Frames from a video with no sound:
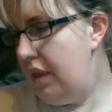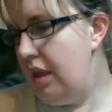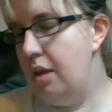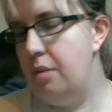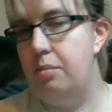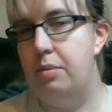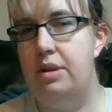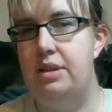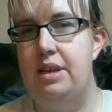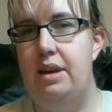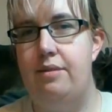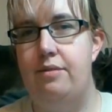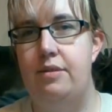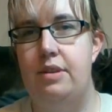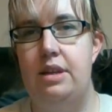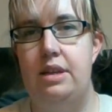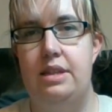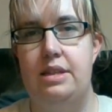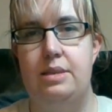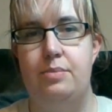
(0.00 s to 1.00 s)
but
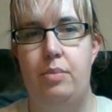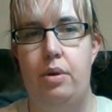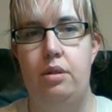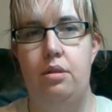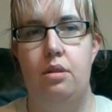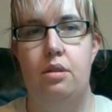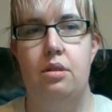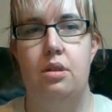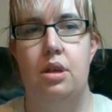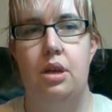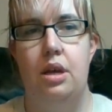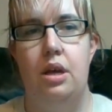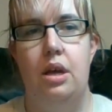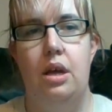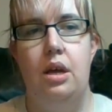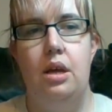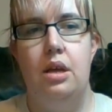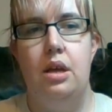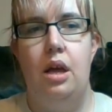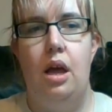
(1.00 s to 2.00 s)
definitely this month.
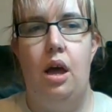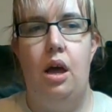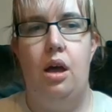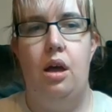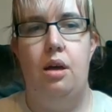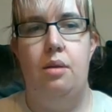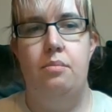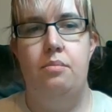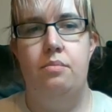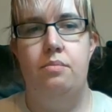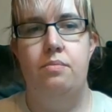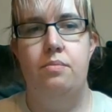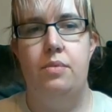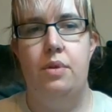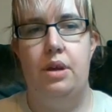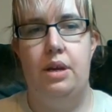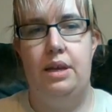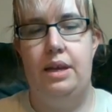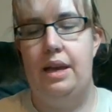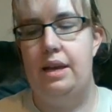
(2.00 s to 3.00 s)

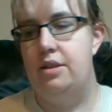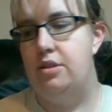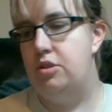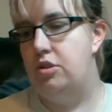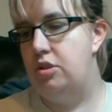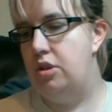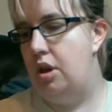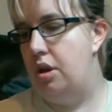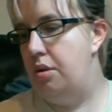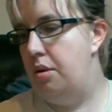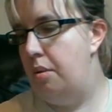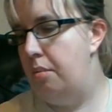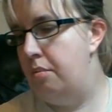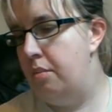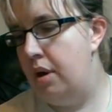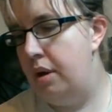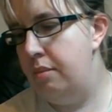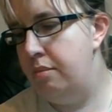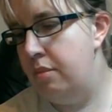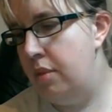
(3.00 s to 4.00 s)
Okay, so
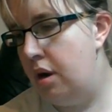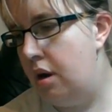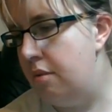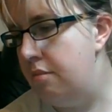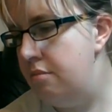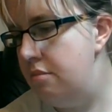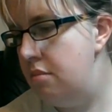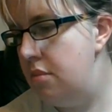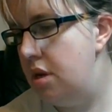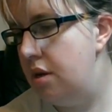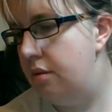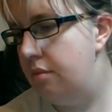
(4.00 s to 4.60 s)
my mum,